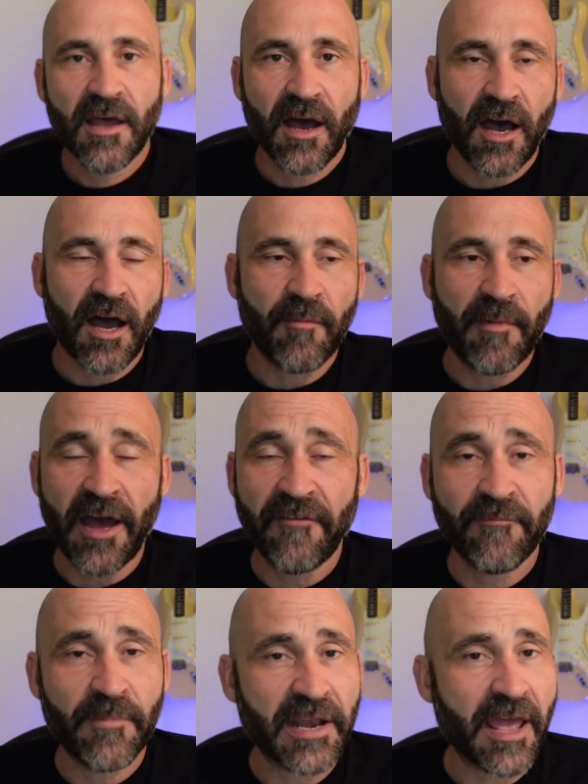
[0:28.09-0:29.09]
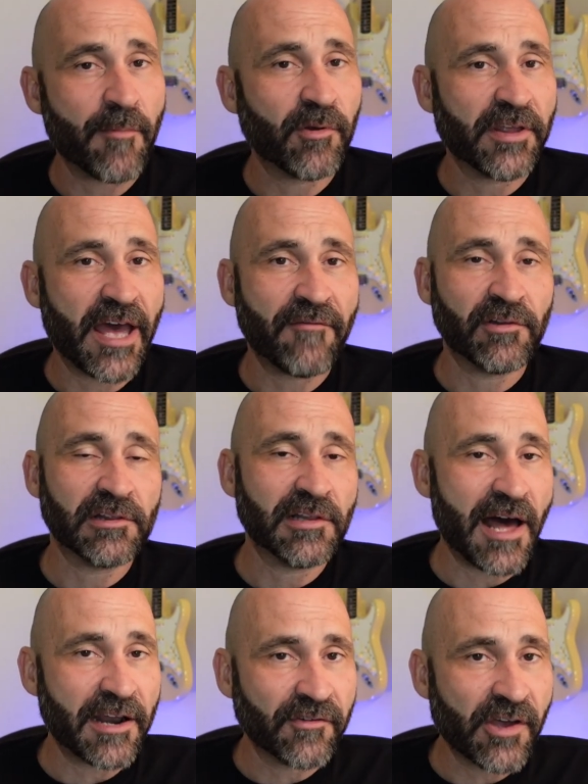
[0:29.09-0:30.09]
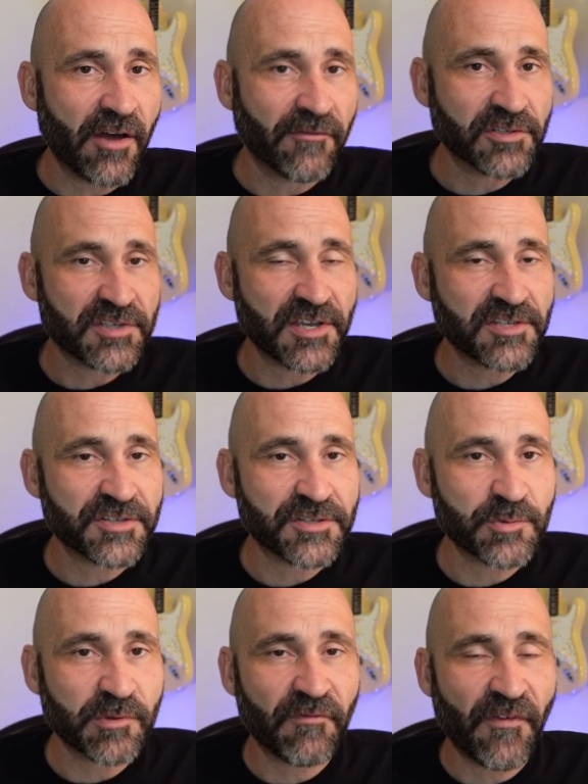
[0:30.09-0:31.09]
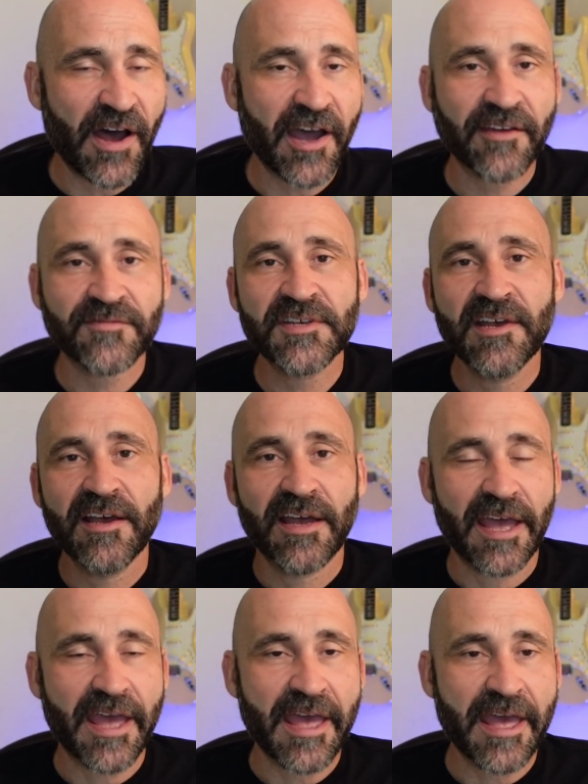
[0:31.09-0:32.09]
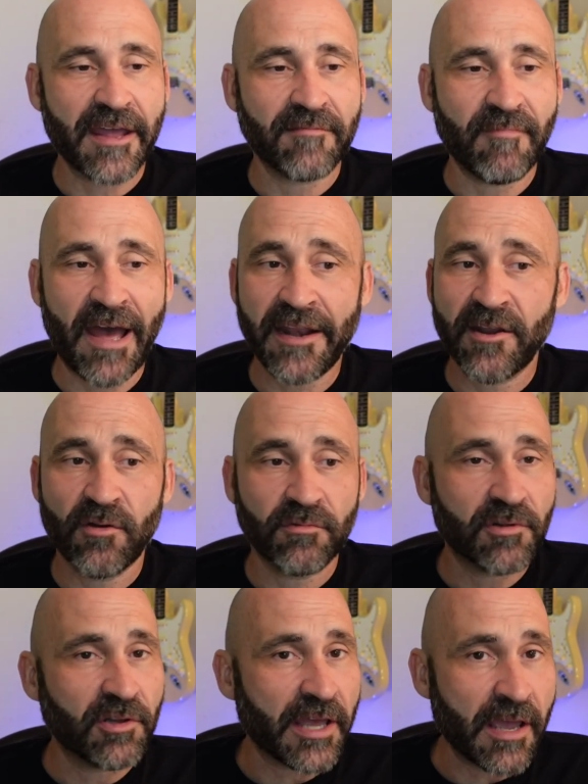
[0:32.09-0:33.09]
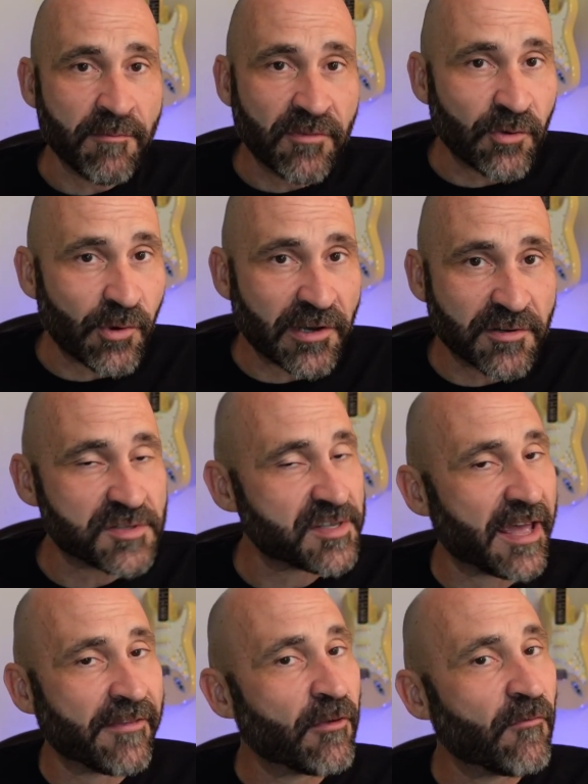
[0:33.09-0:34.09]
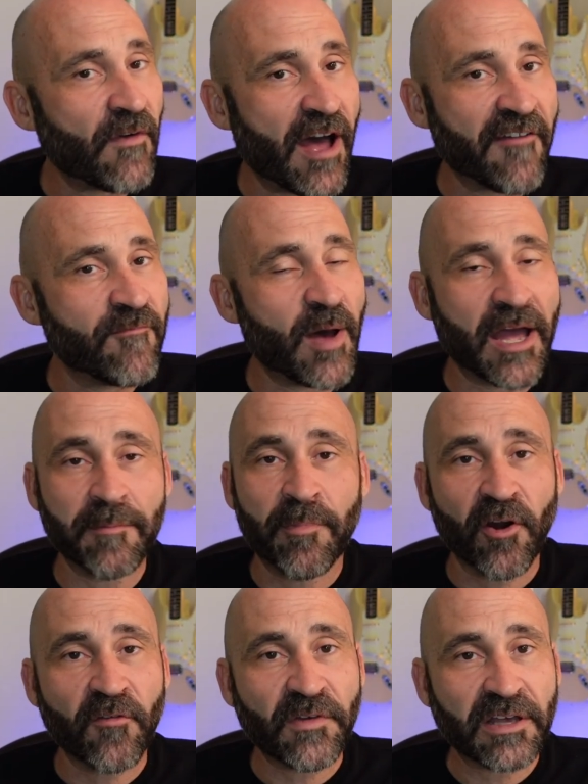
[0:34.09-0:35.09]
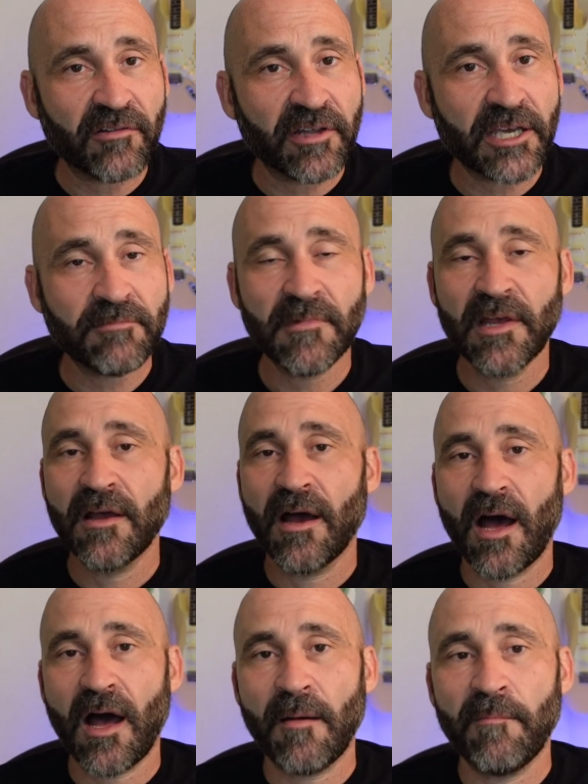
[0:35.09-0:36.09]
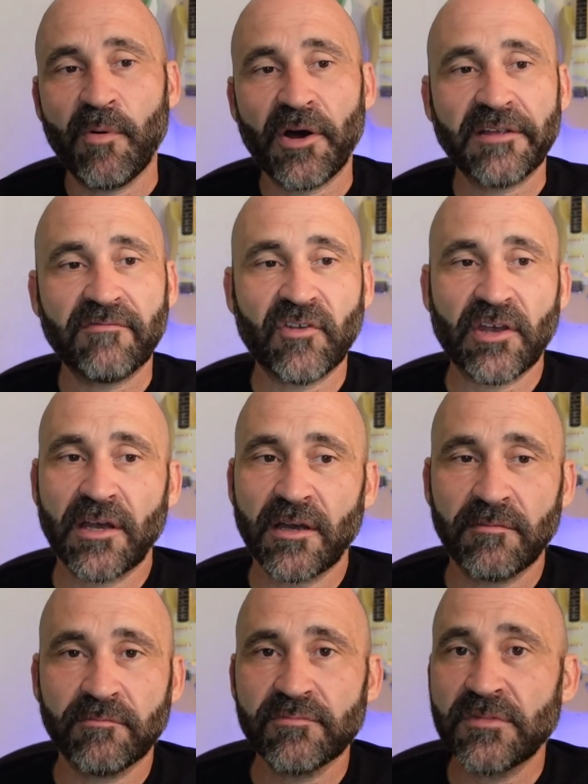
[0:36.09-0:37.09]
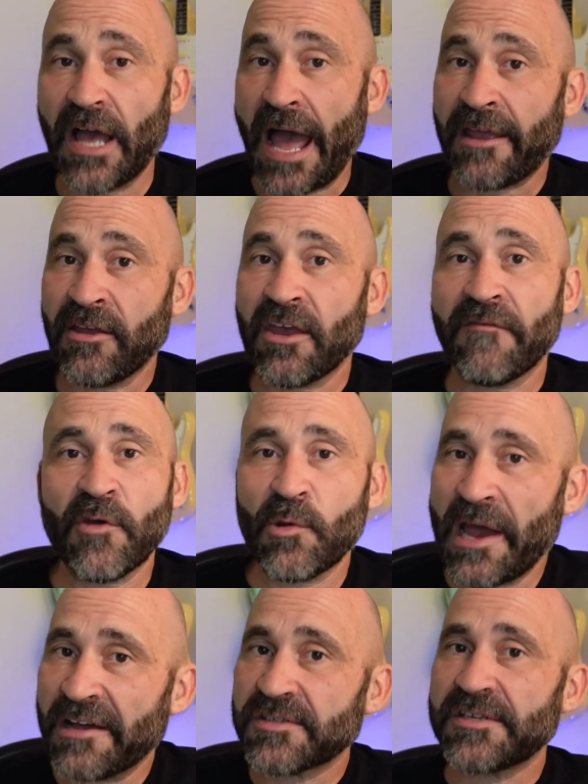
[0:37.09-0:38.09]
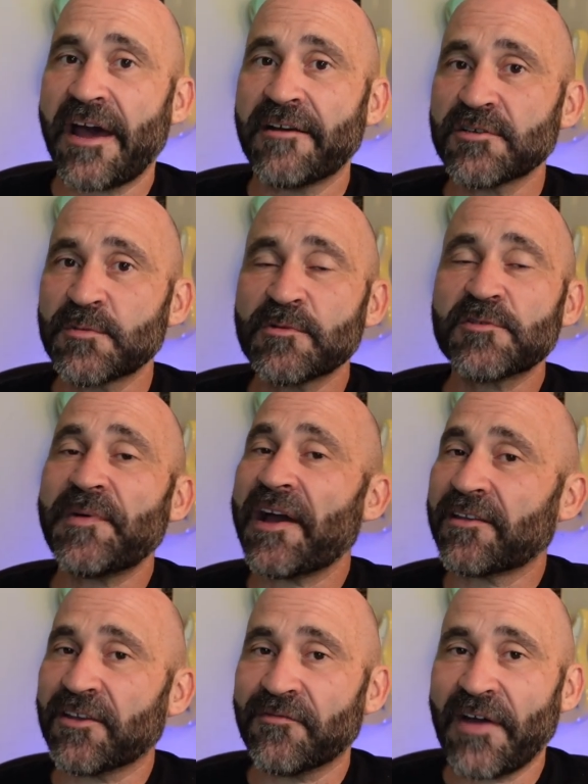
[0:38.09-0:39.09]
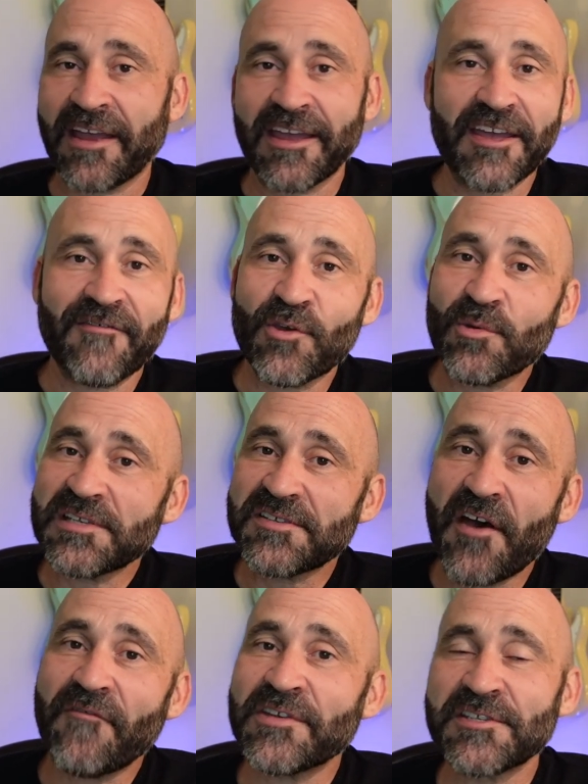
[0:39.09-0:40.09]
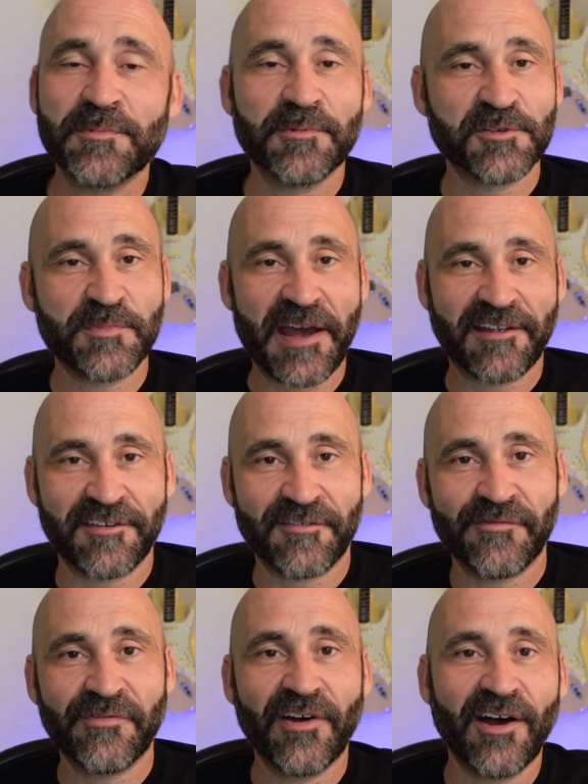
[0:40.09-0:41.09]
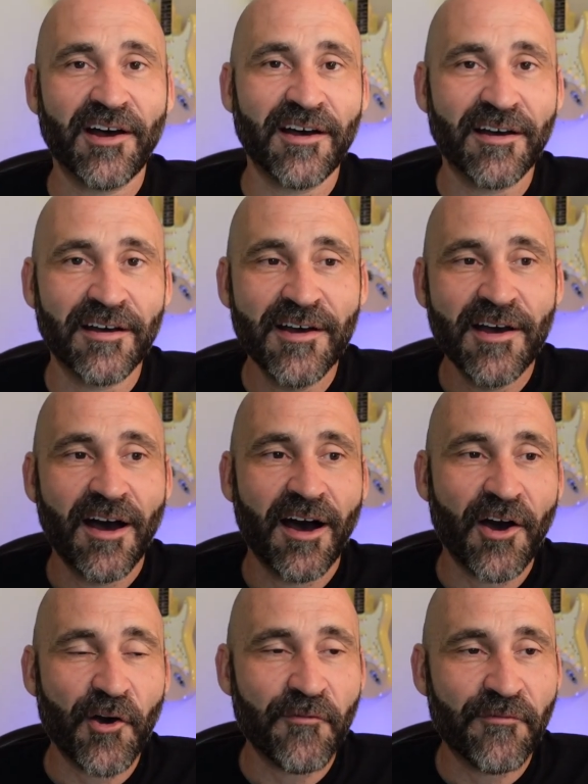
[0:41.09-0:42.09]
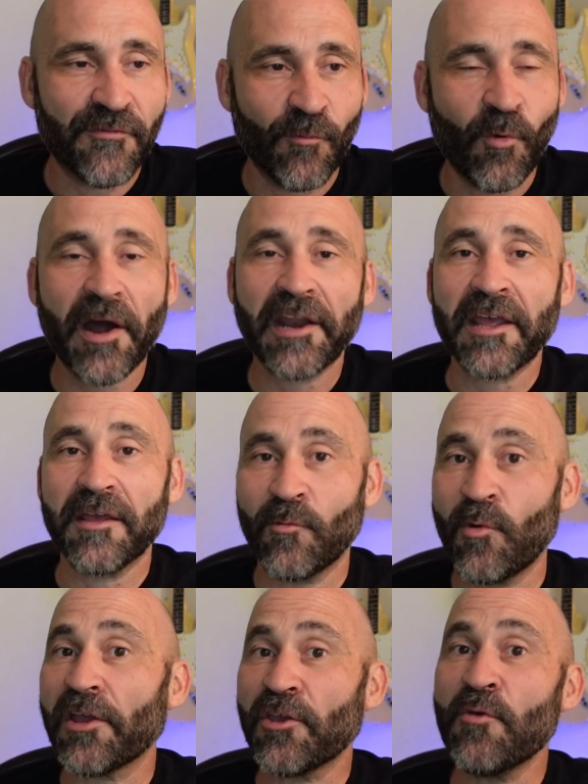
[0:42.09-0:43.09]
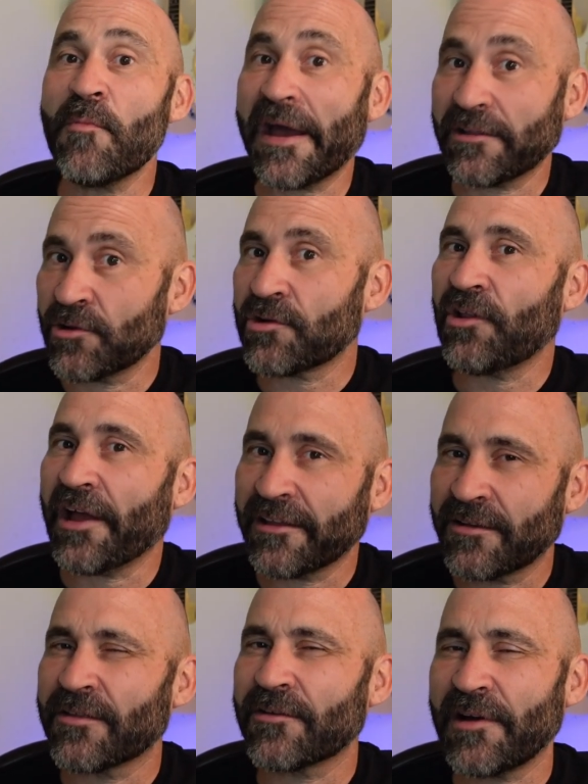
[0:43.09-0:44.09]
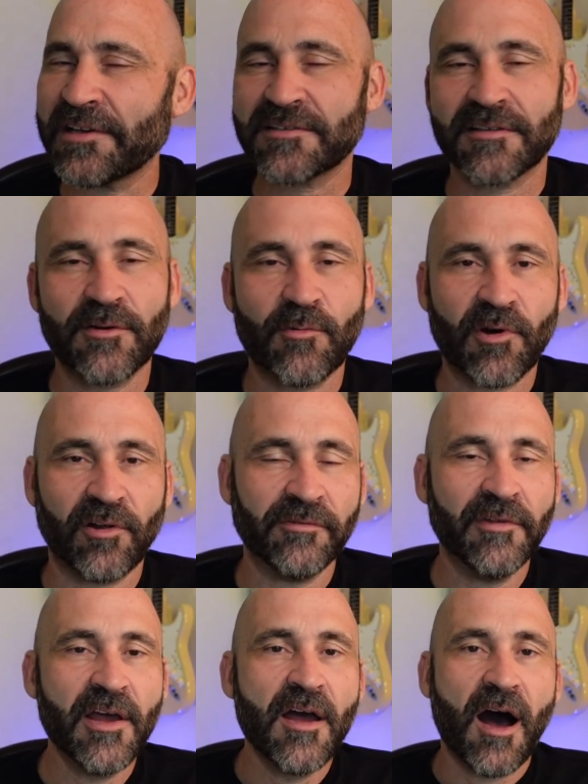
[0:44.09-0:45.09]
Um, I've been able to have a lot of conversations with fives and I don't claim to understand the five mind perfectly, uh, but uh, I can give you an outsider's perspective. I can give you a seven's perspective uh, of what it what you might look like to the rest of the world.